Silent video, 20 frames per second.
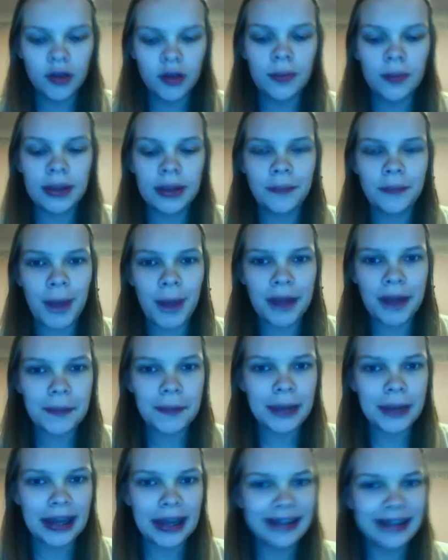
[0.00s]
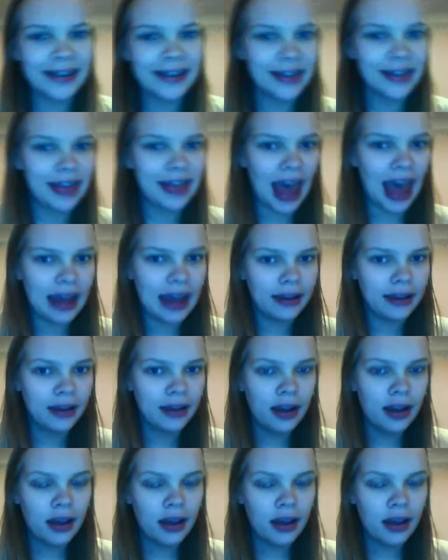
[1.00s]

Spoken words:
is better placed than